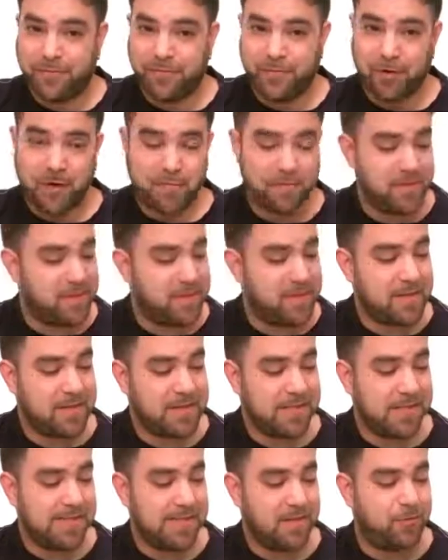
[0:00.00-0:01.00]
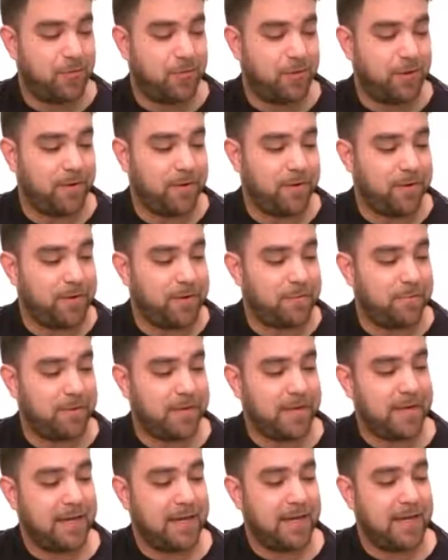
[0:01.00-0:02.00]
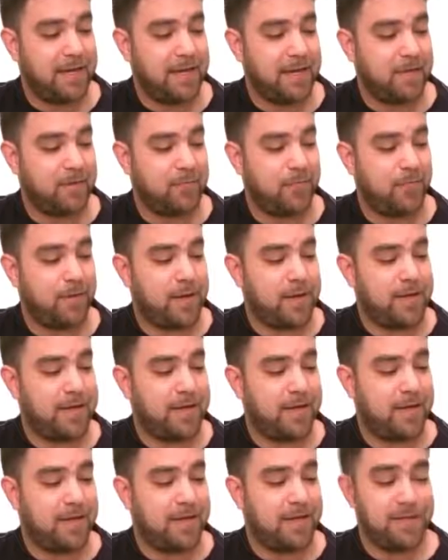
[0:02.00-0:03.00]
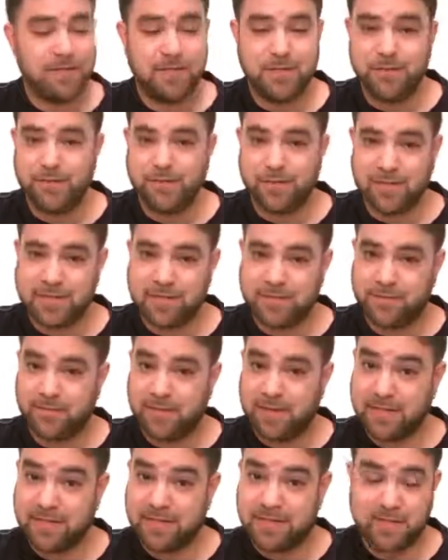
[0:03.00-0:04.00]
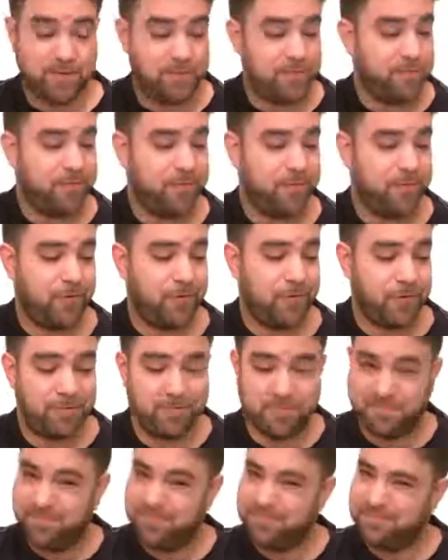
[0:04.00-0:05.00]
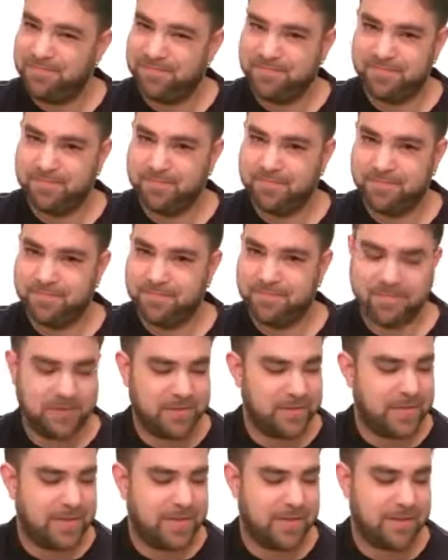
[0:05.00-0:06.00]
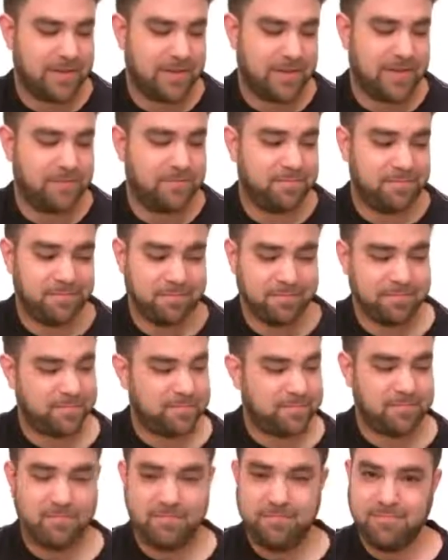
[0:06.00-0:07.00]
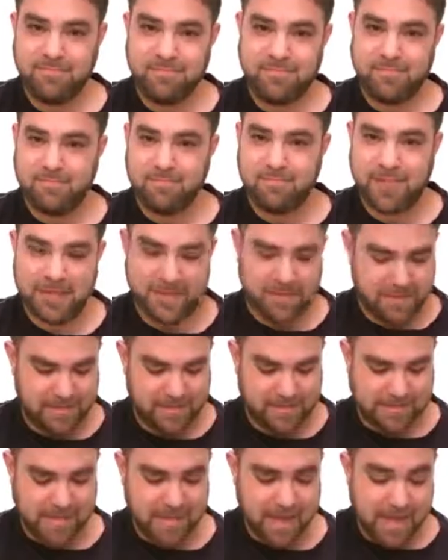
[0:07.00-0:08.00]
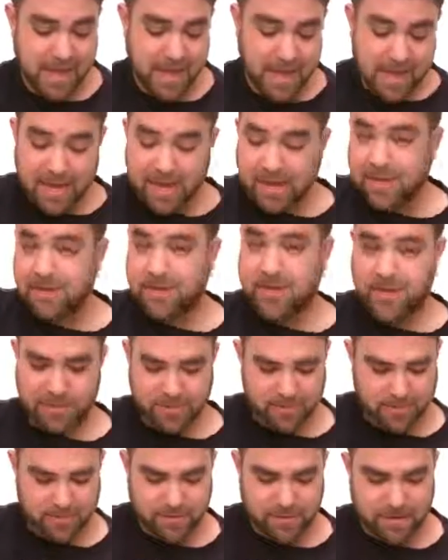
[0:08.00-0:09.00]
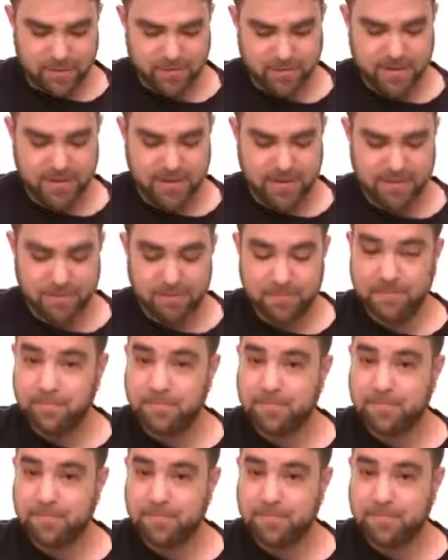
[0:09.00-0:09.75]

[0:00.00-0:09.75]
From the C chord, you can play 1 and 2 on strings 2 and 4. Okay, and then play this, and you can toy around with it.